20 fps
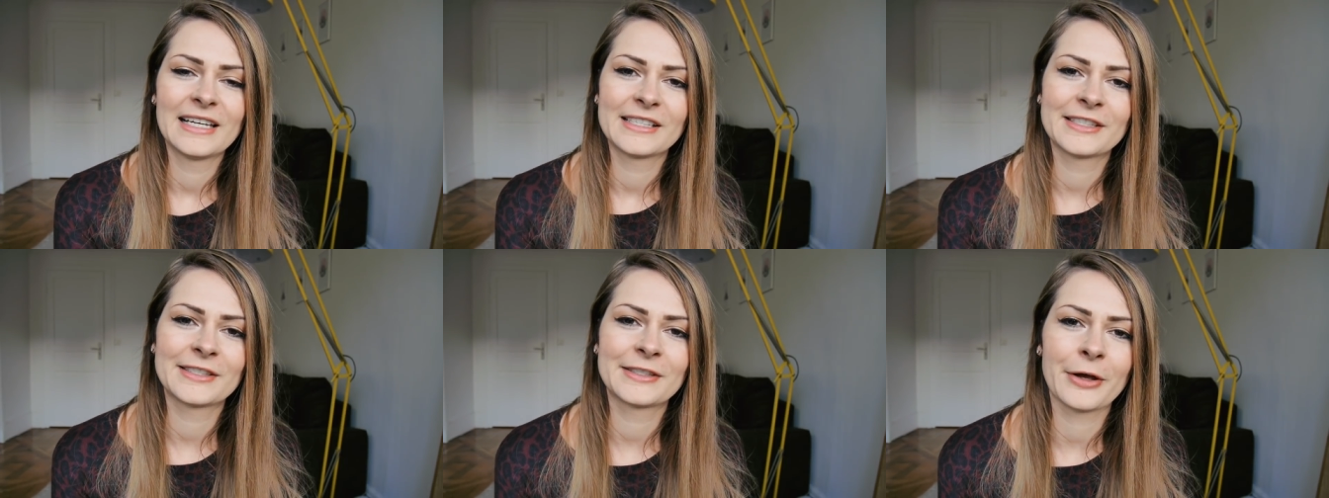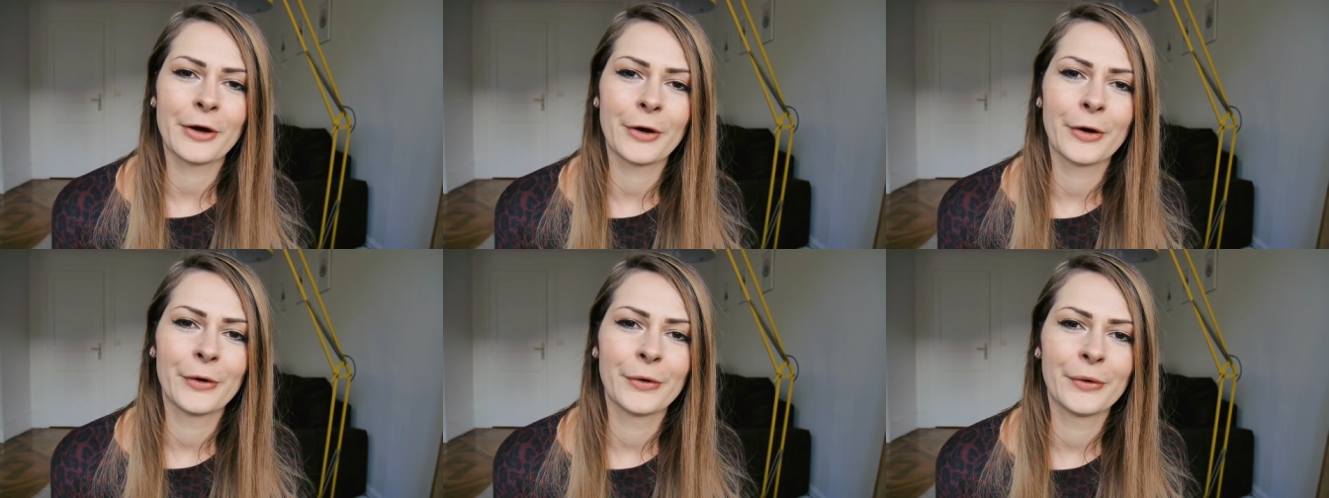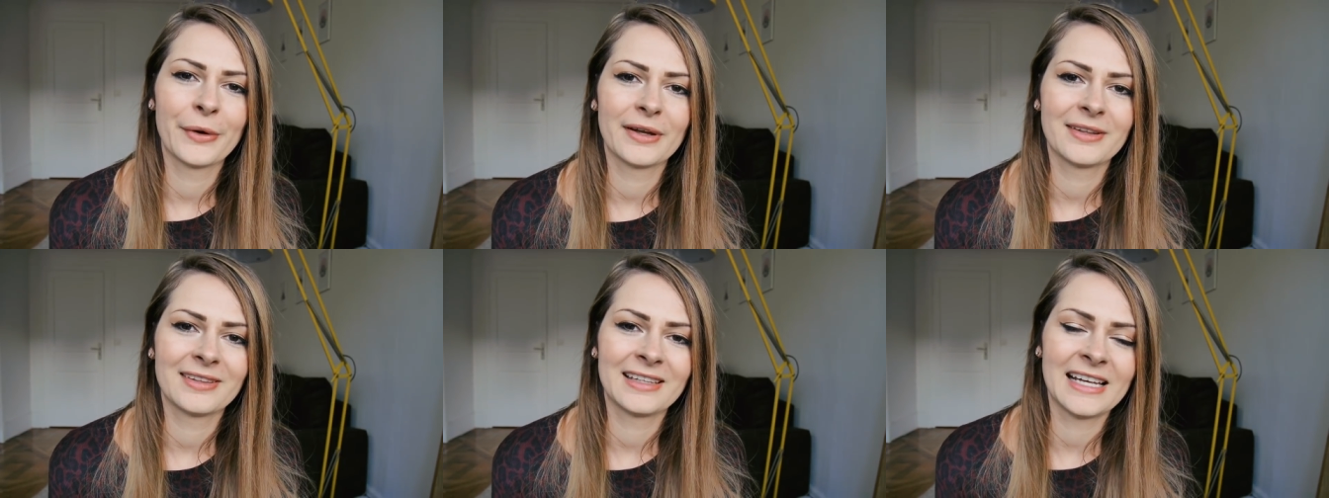
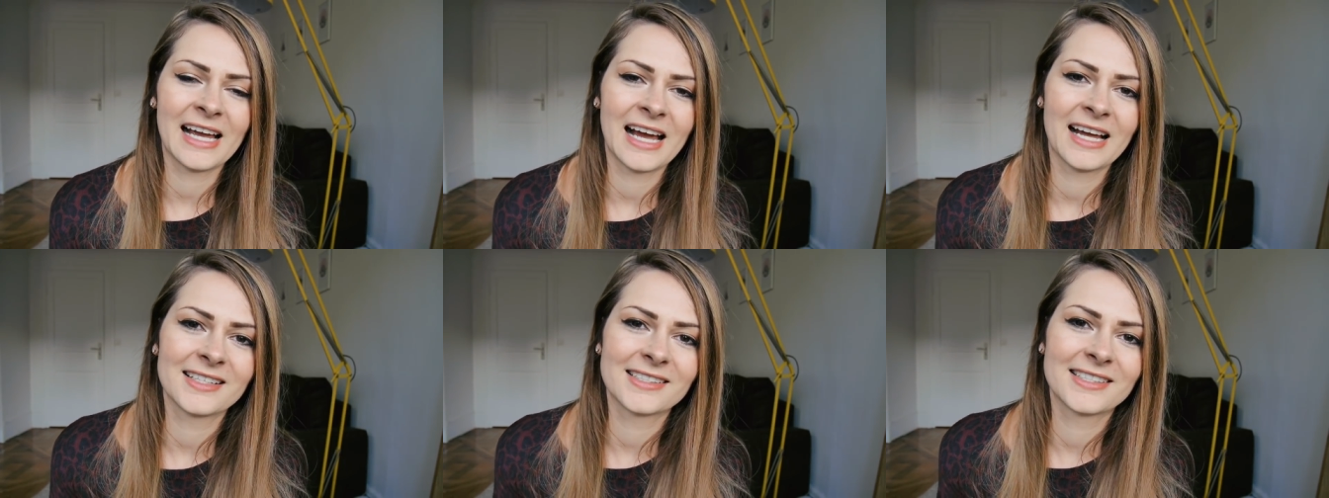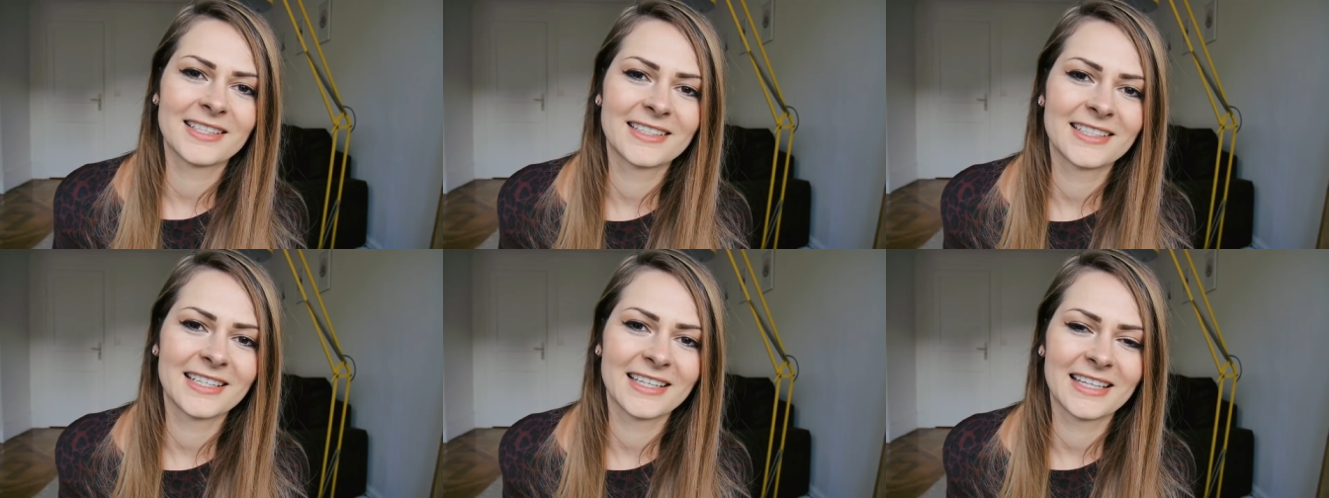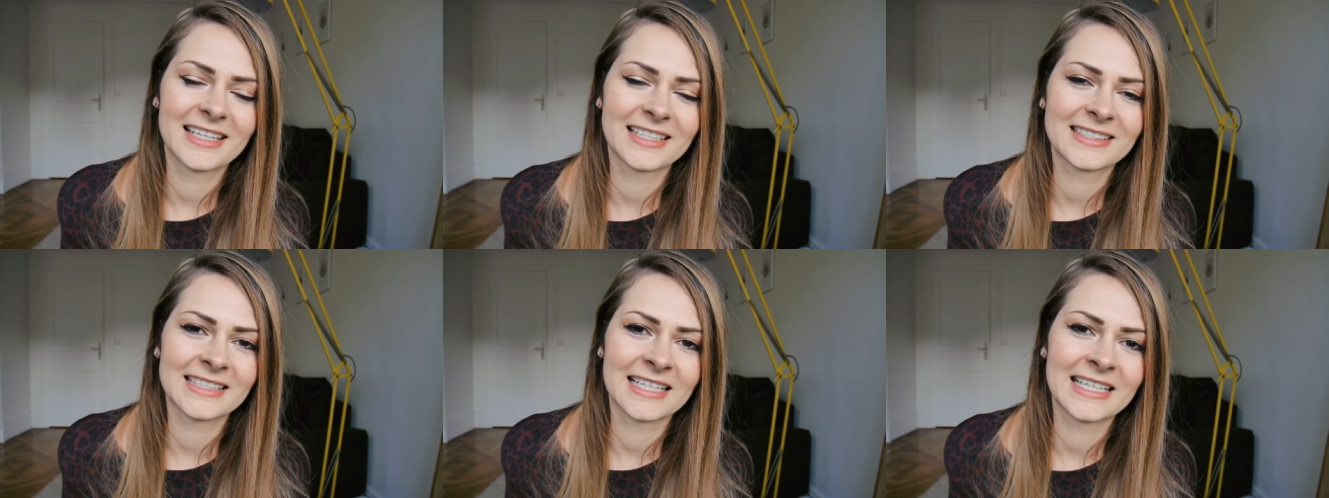So the answer to
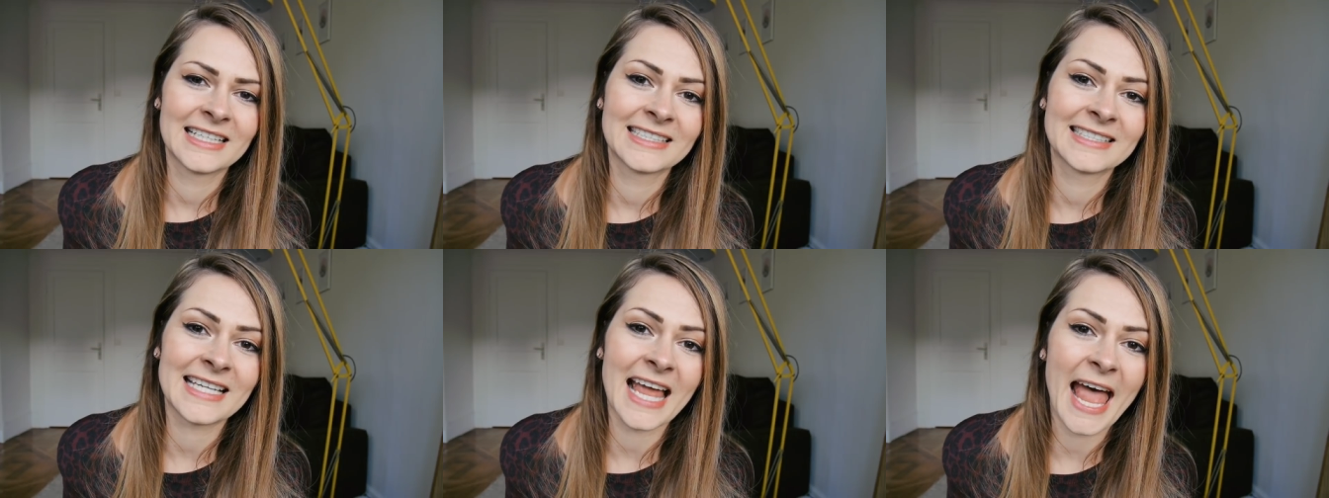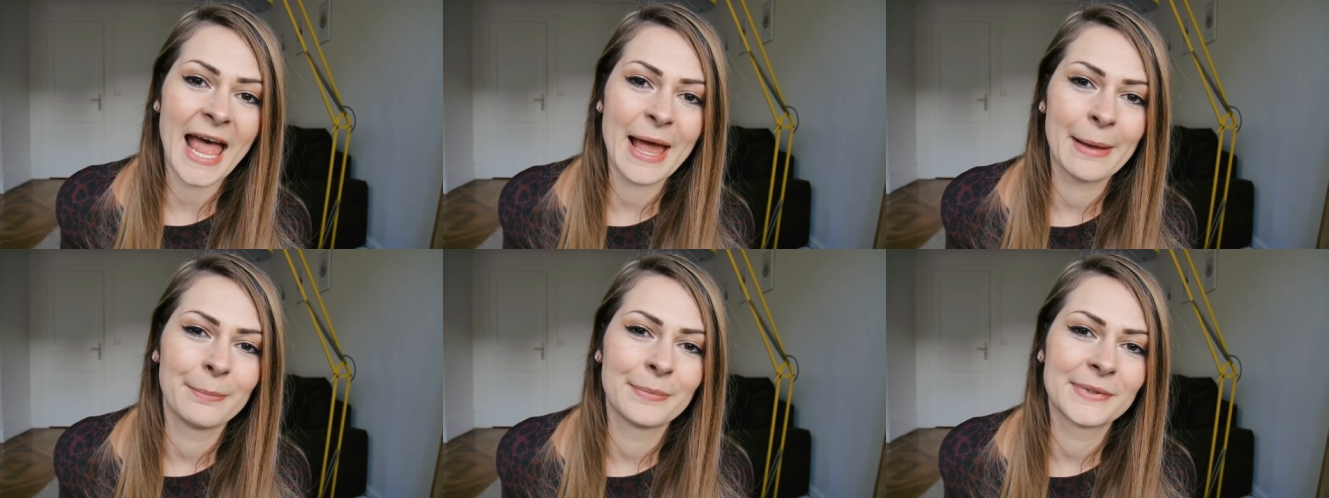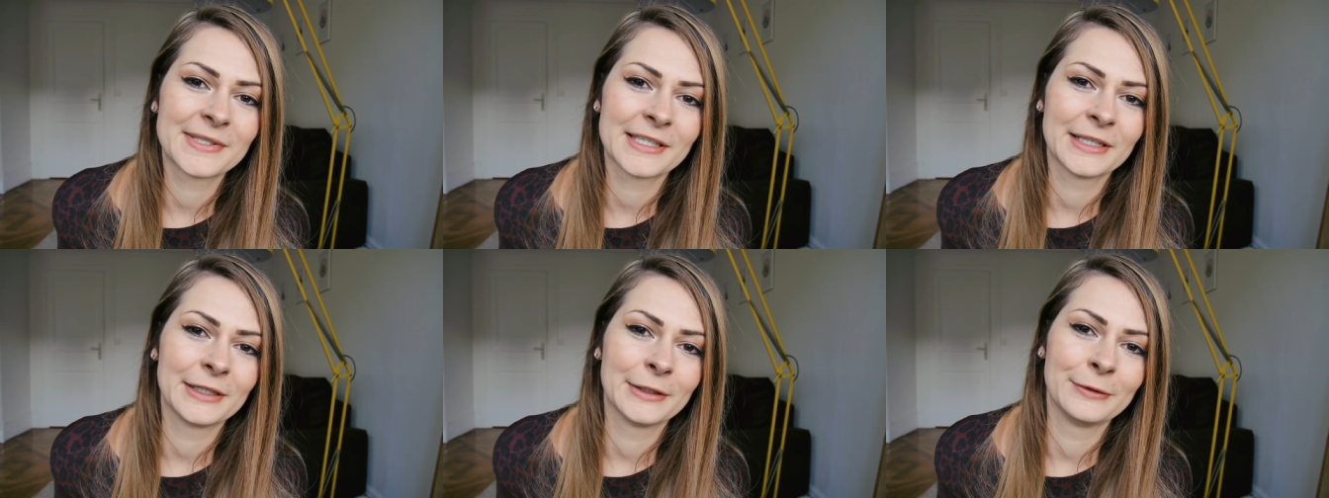this is
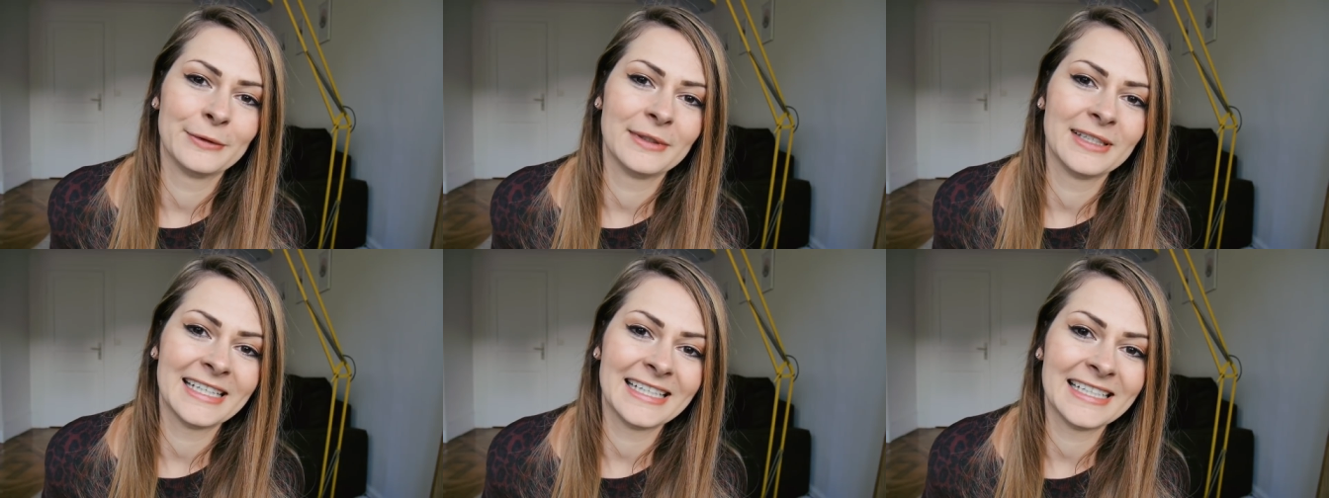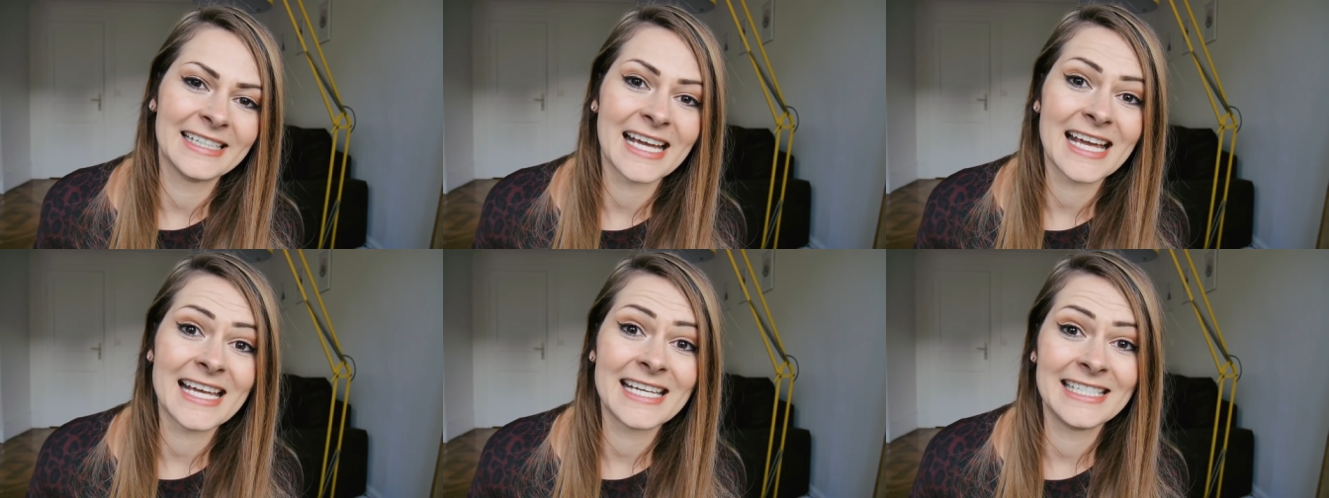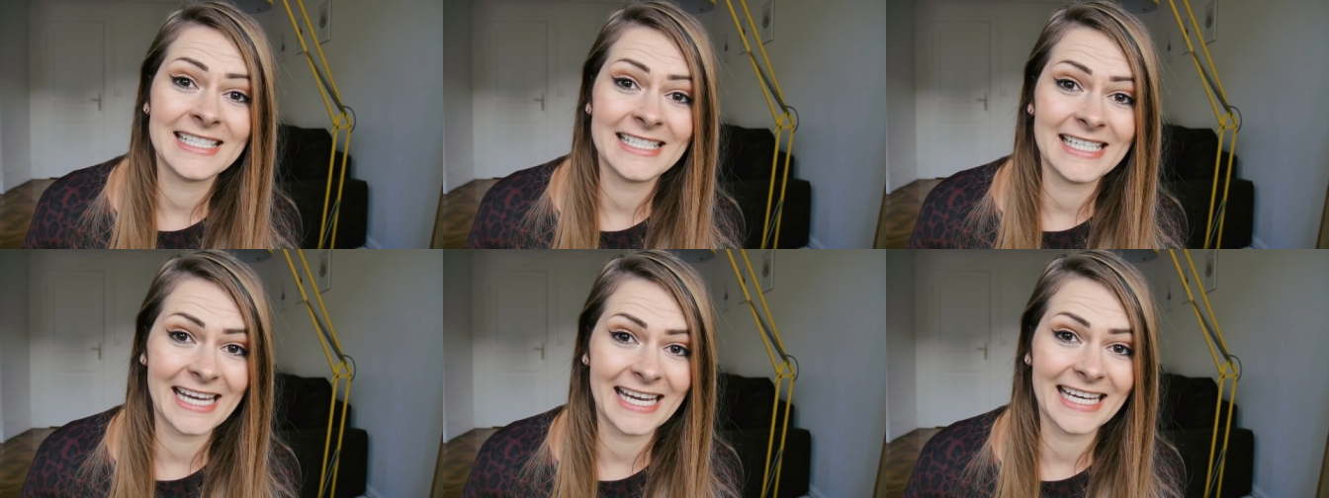absolutely
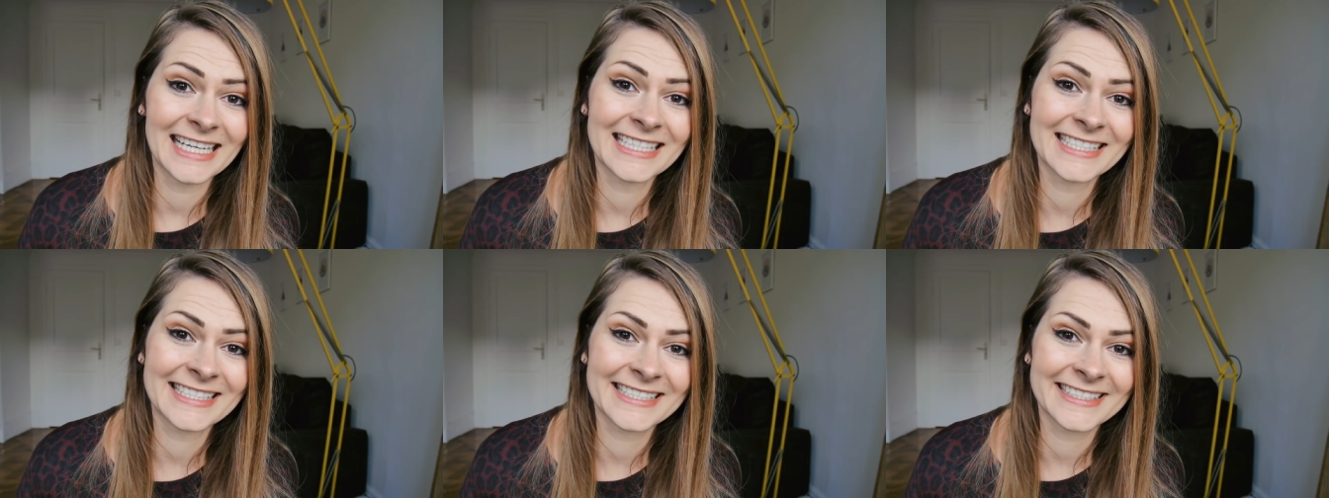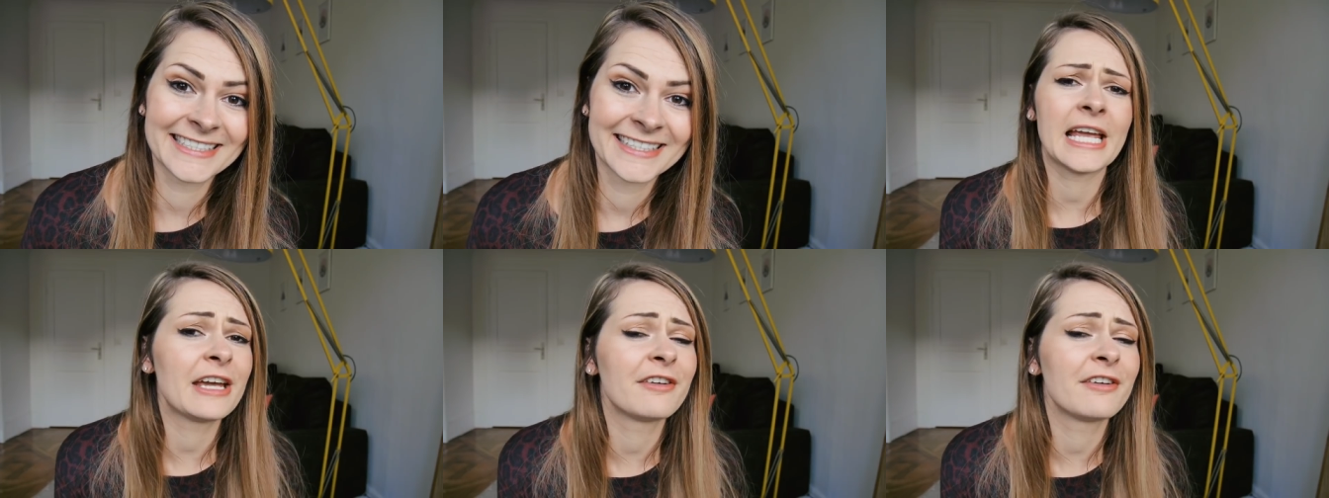yes.